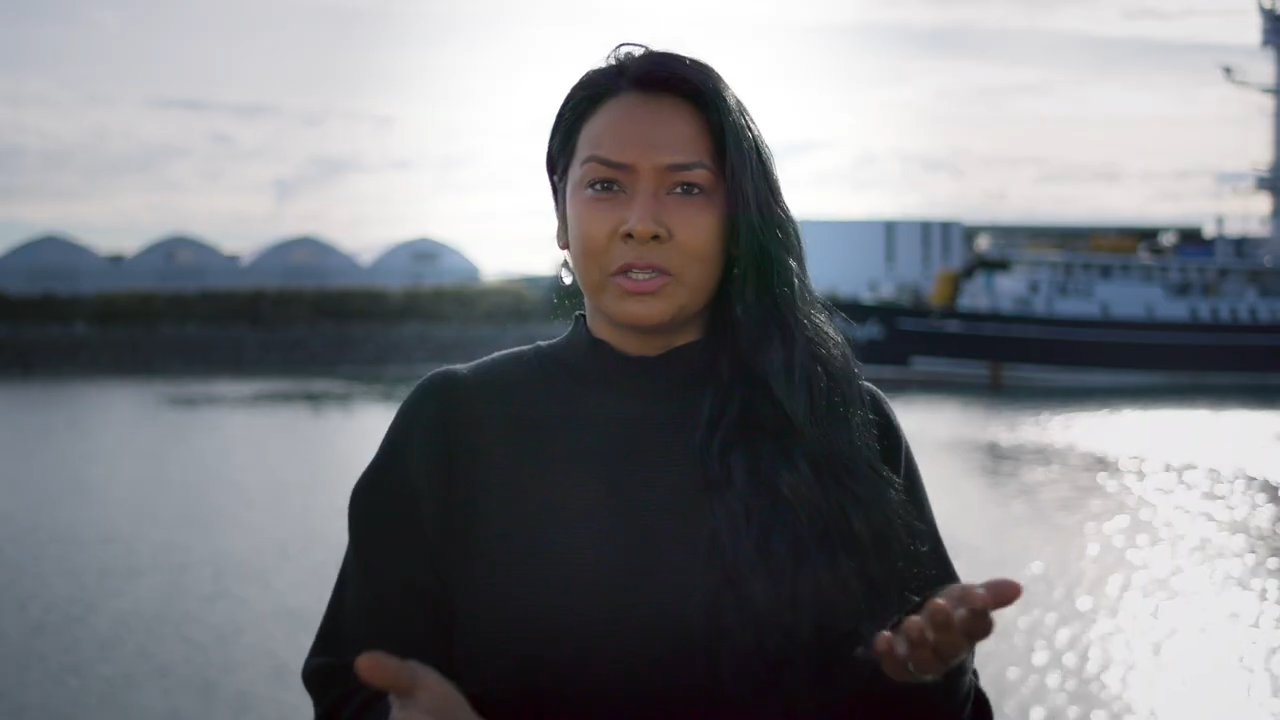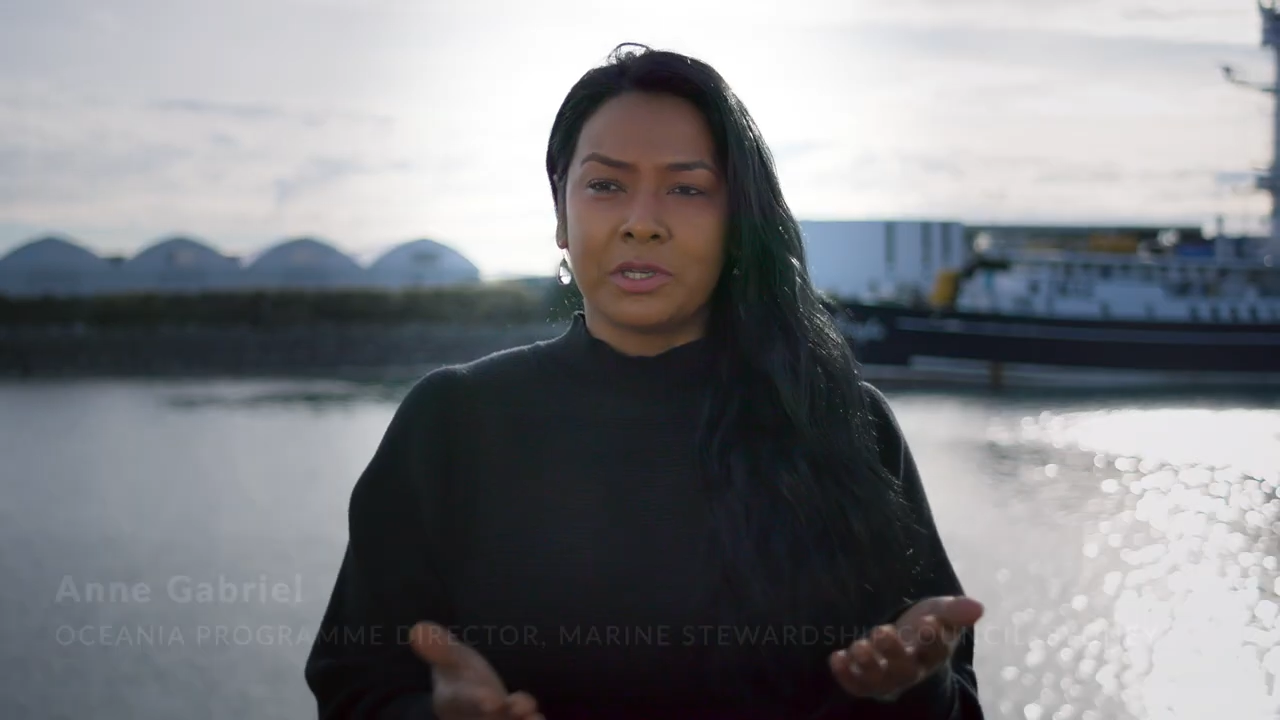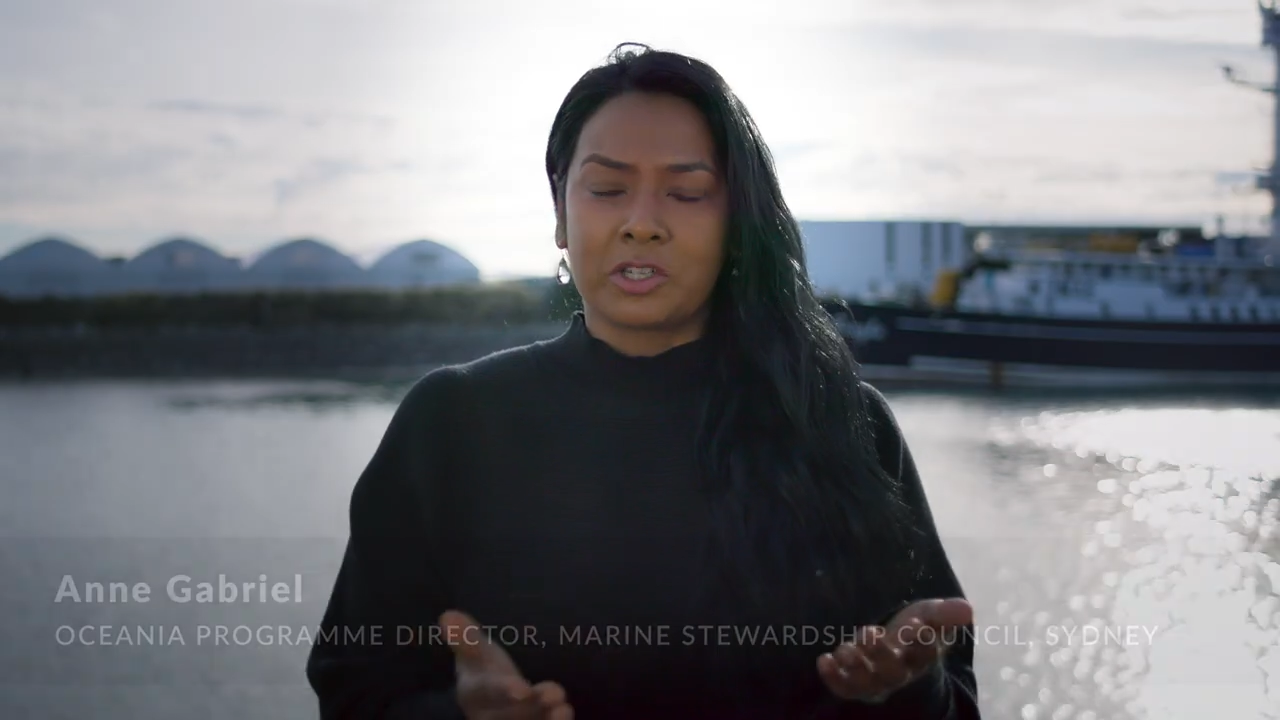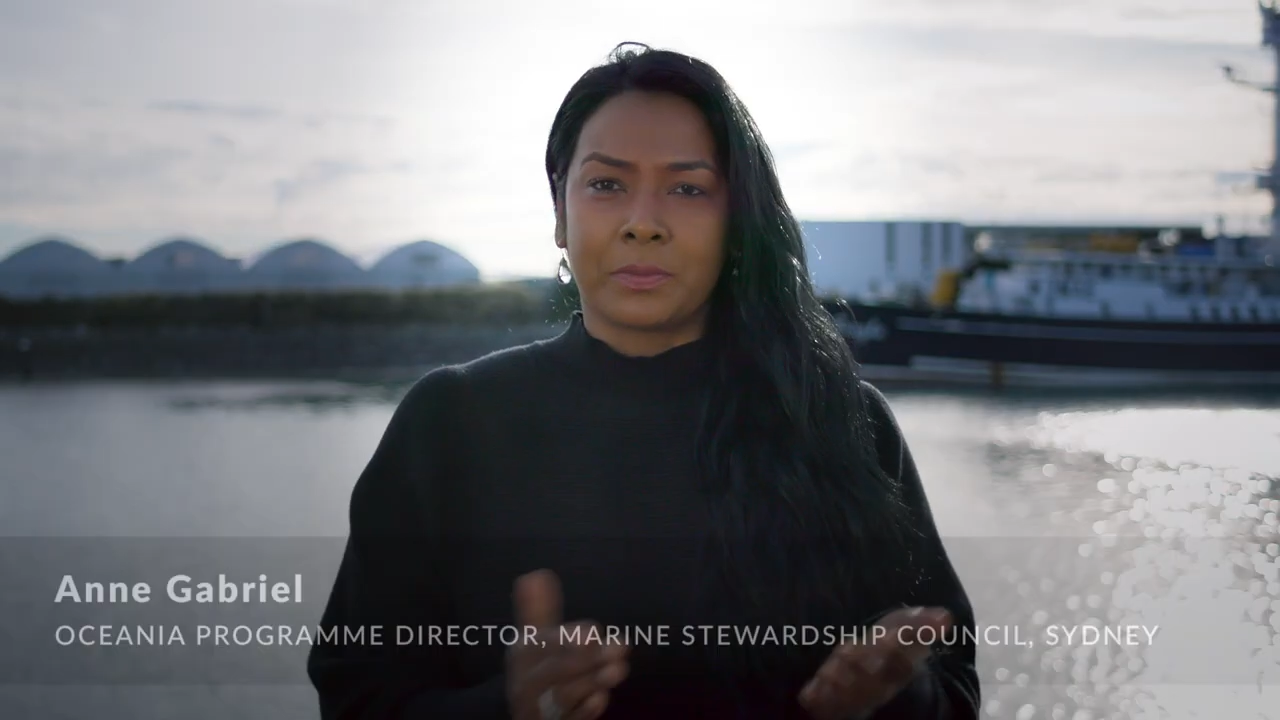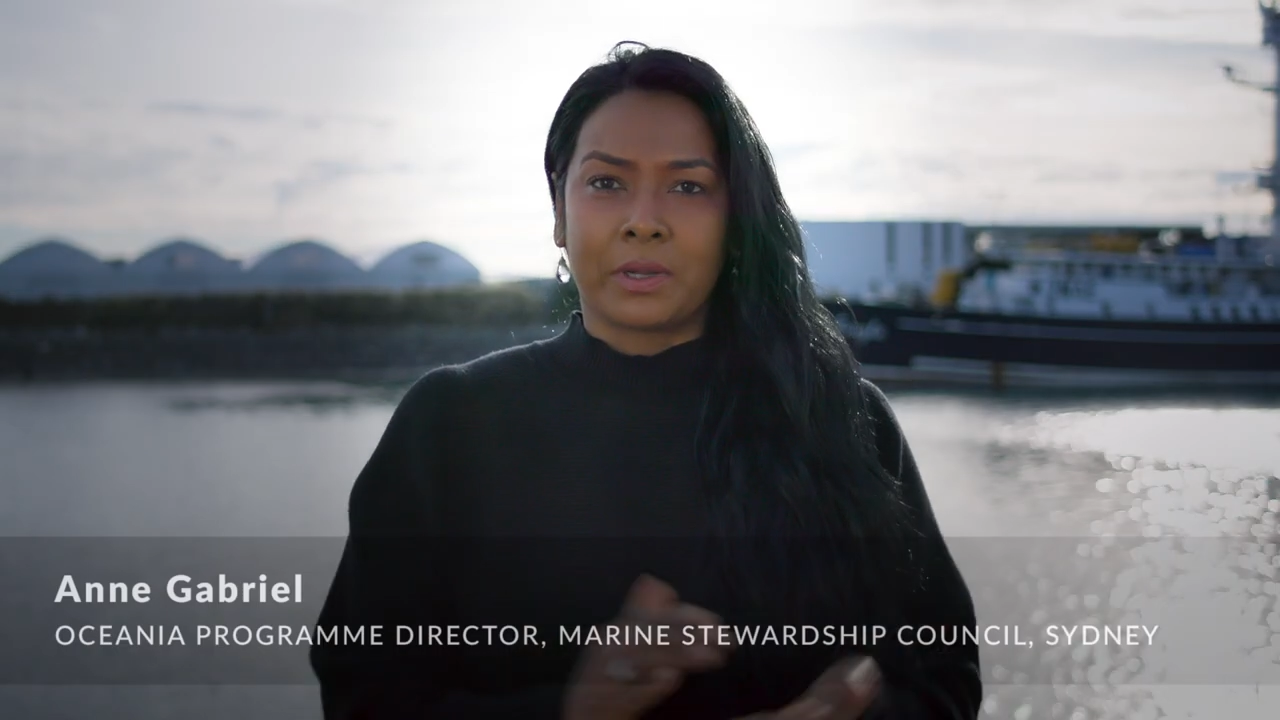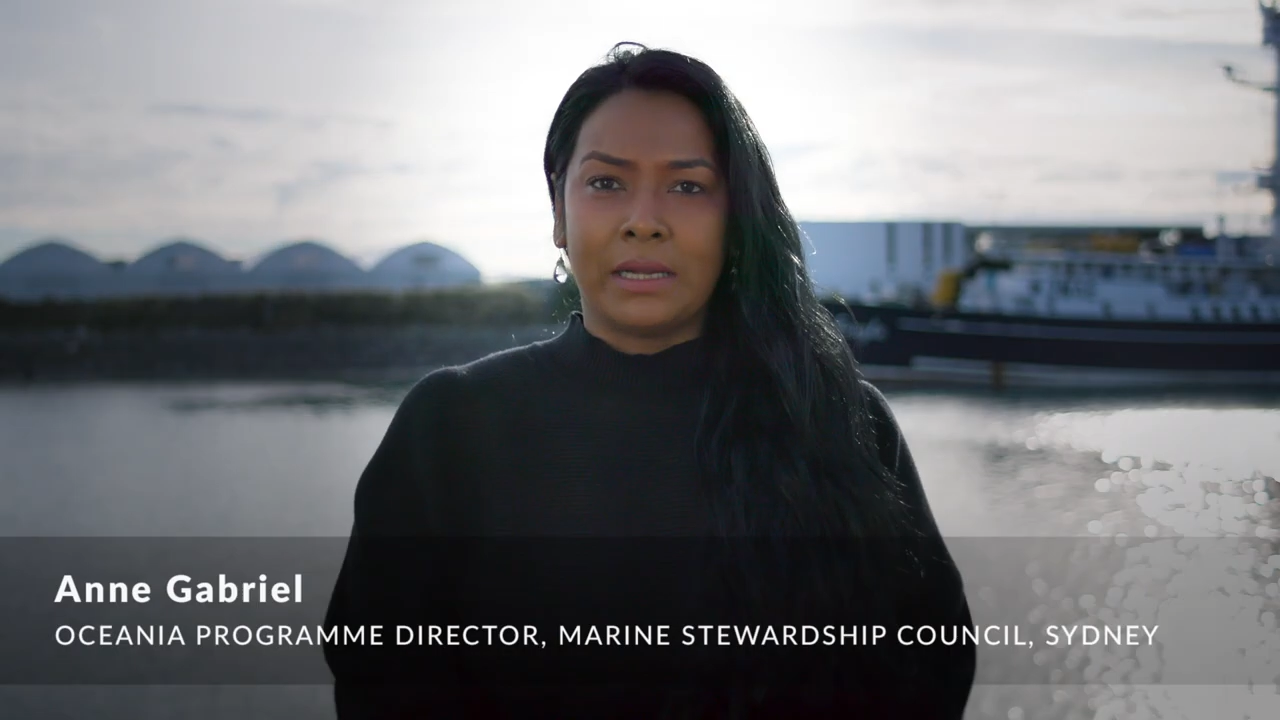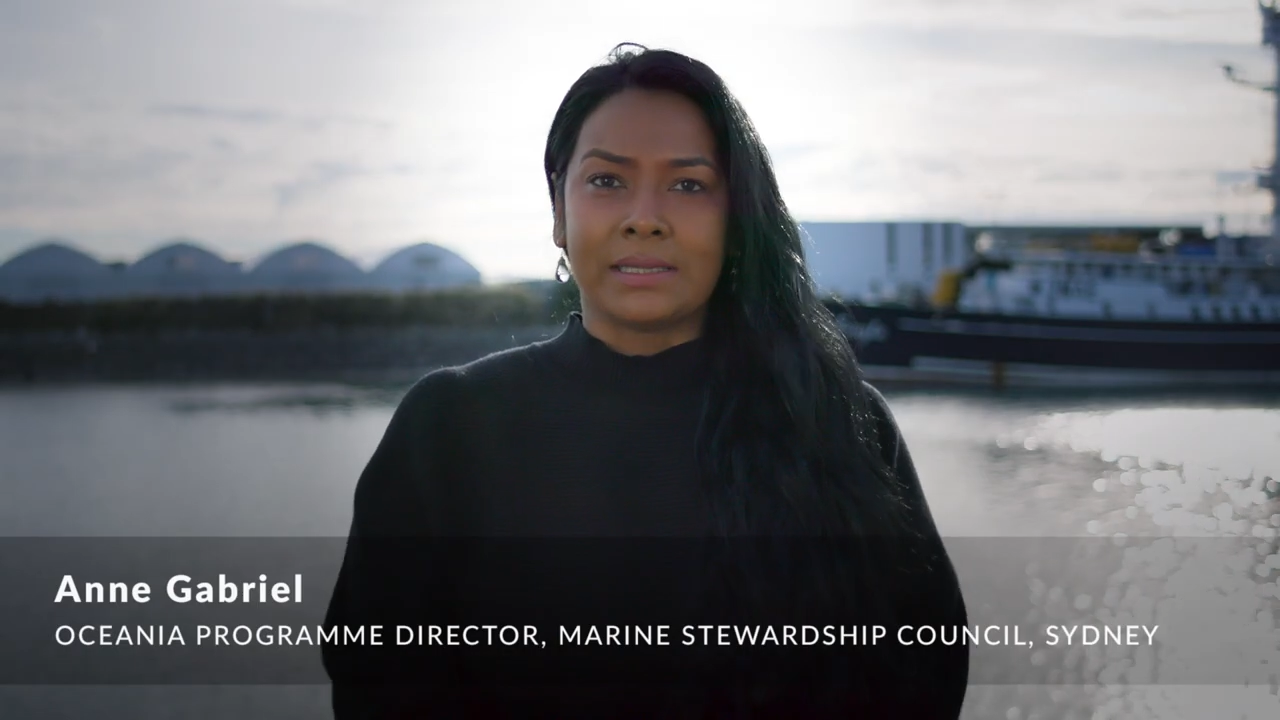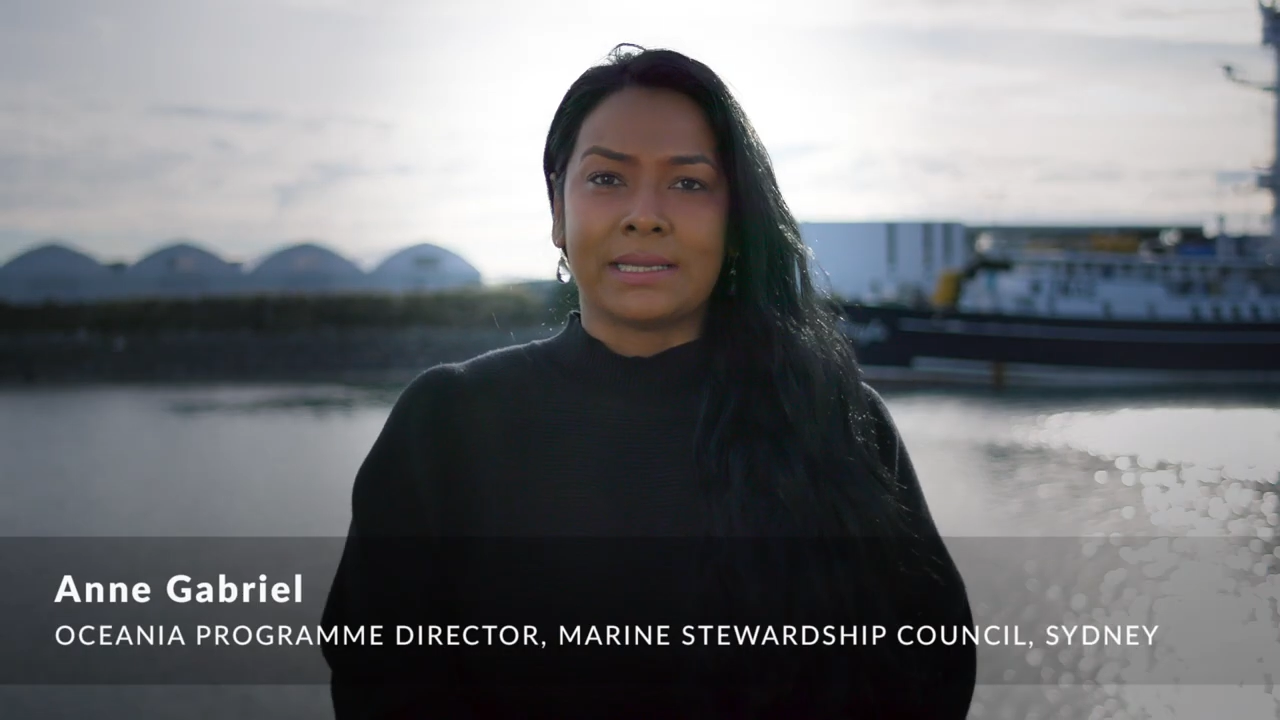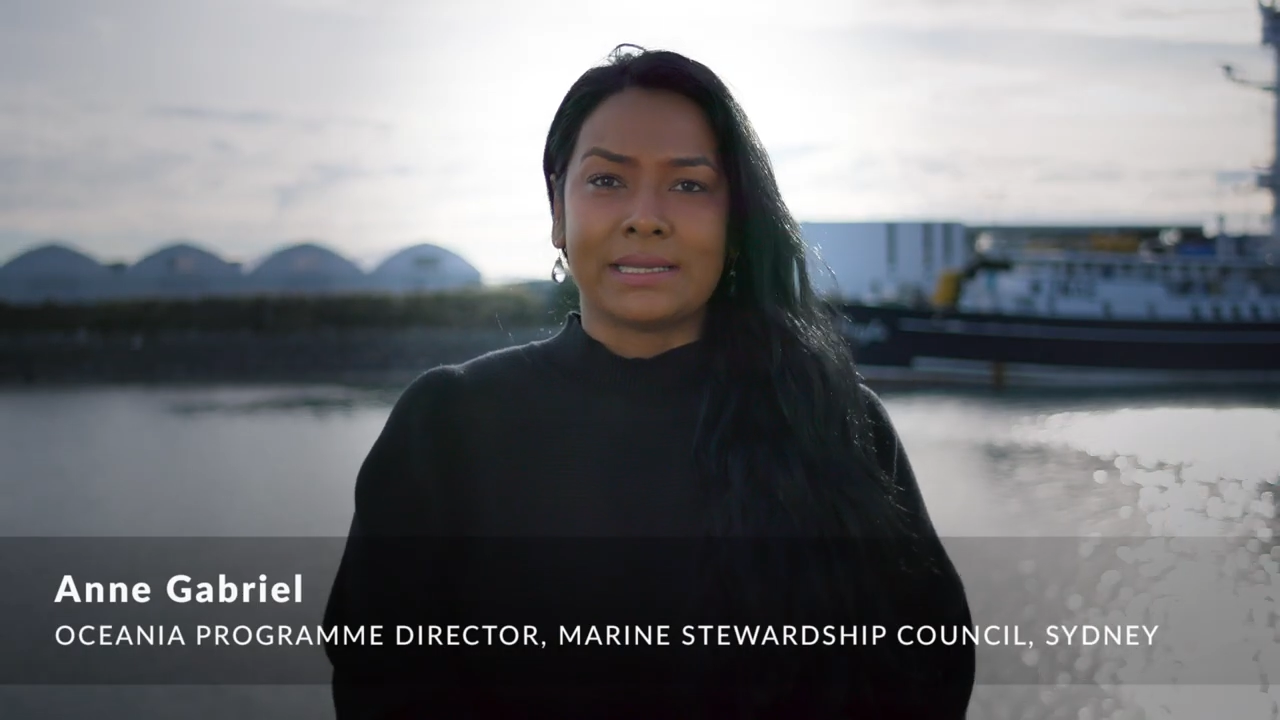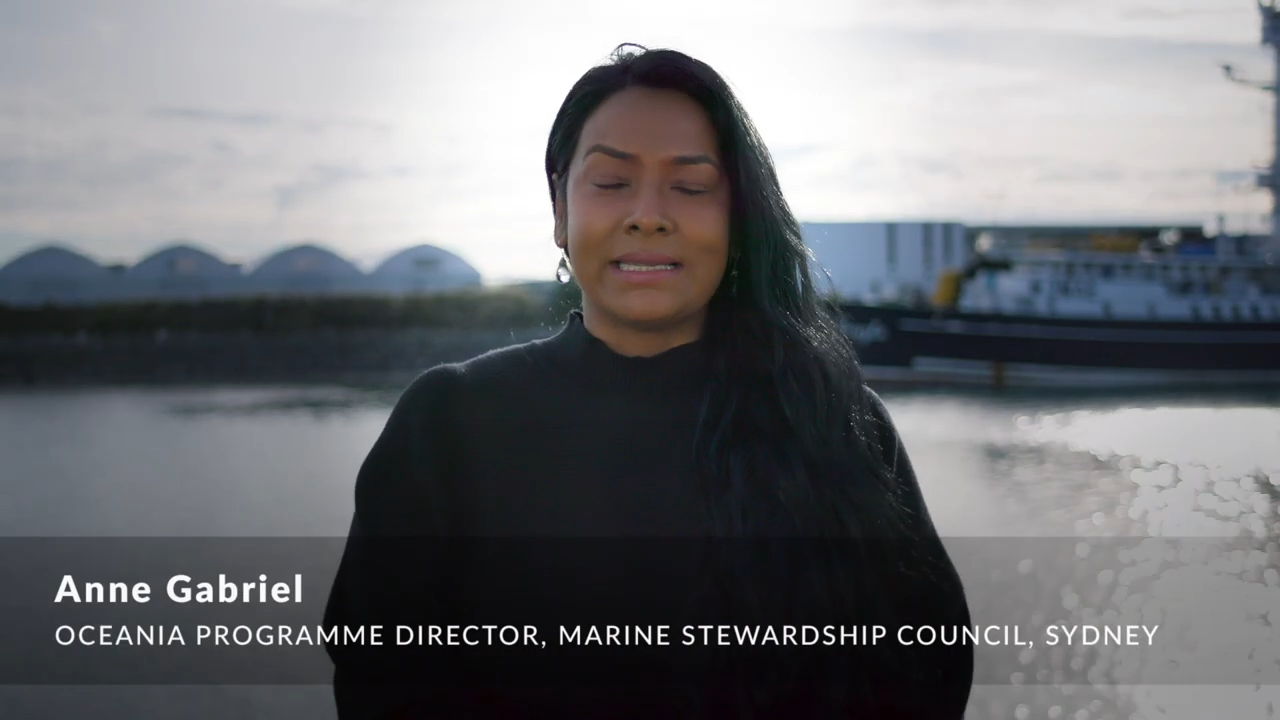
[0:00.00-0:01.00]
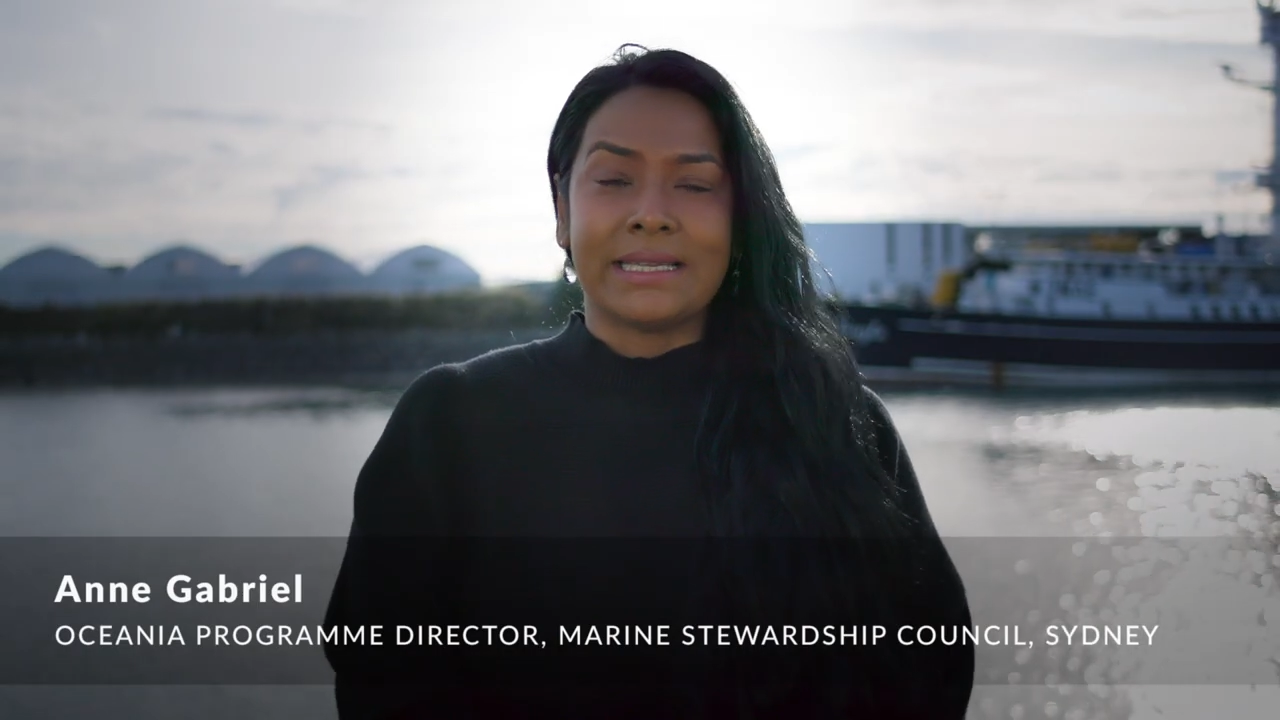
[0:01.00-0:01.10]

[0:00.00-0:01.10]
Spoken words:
Stewardship Council is